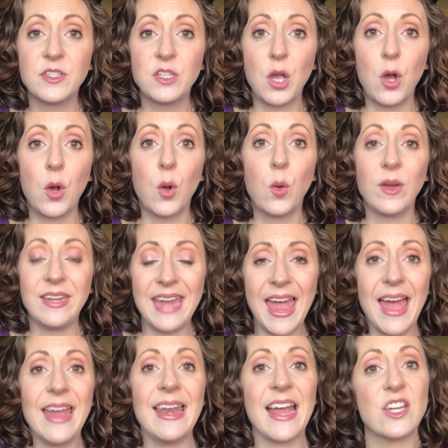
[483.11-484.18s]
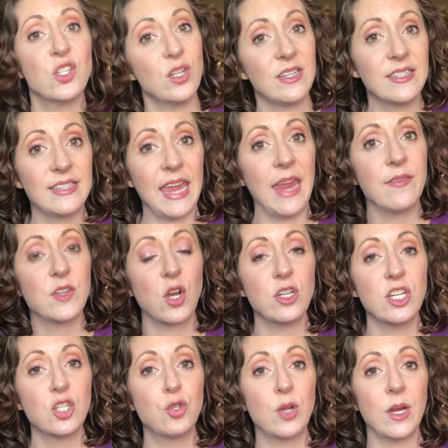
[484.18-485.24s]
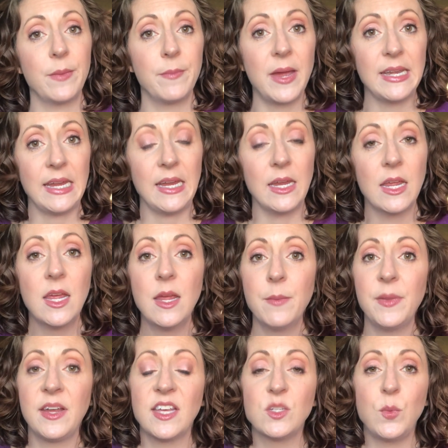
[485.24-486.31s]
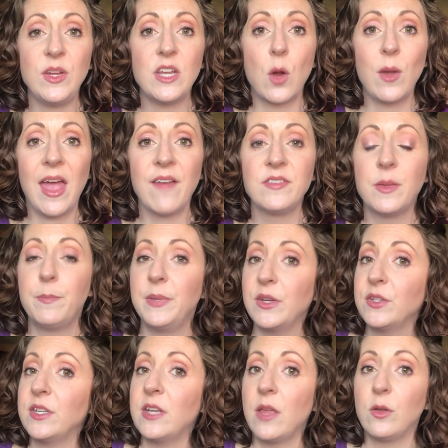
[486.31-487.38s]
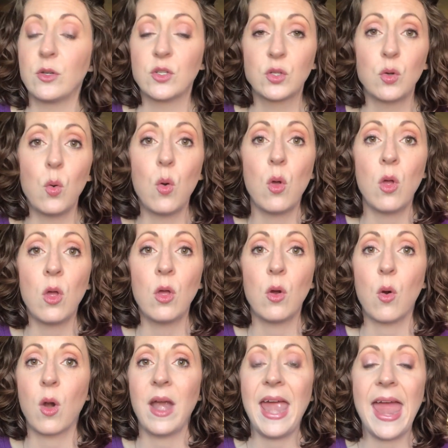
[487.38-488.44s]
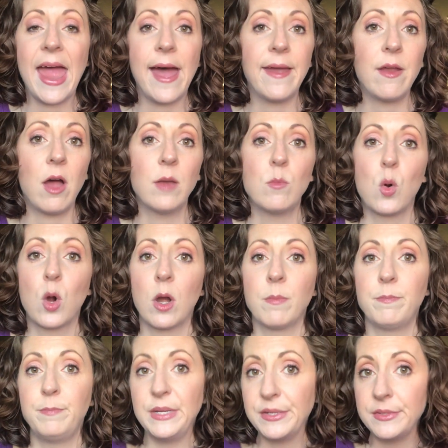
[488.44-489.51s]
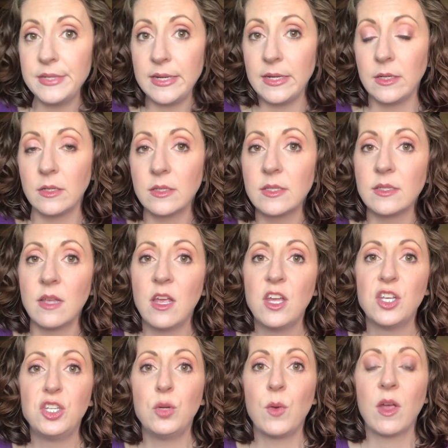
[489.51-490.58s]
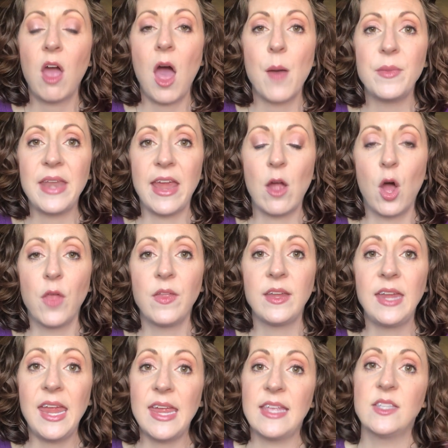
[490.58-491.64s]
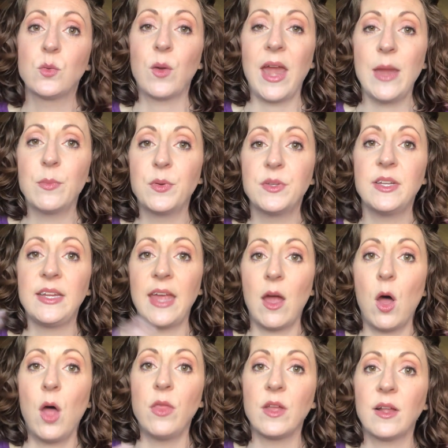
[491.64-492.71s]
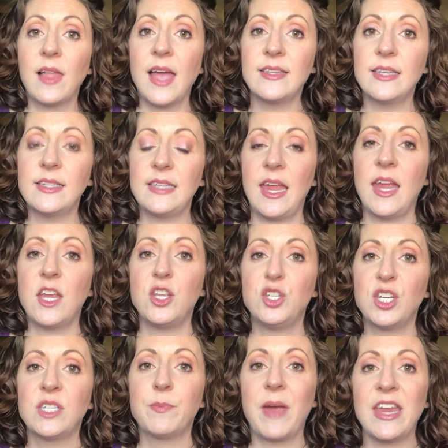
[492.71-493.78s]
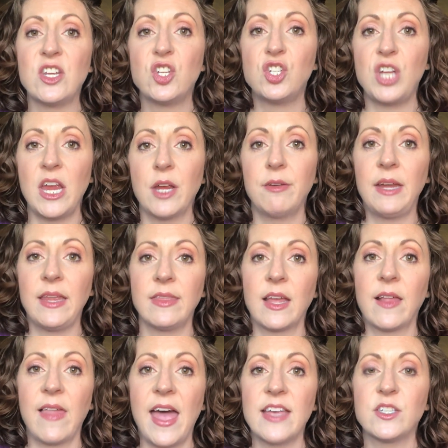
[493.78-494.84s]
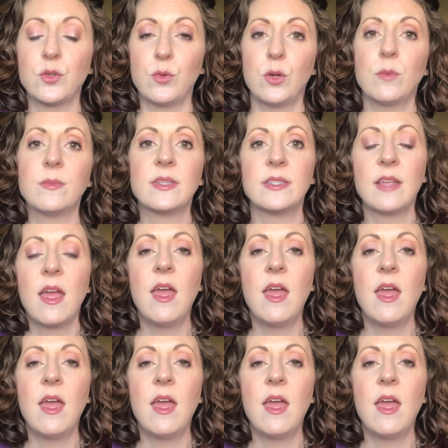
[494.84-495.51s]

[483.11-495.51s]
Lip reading: So yeah, it actually saves our district money because we don't have to build another school or add on more buildings to accommodate all the kids. We're able to get all the classes in just by sharing the classrooms.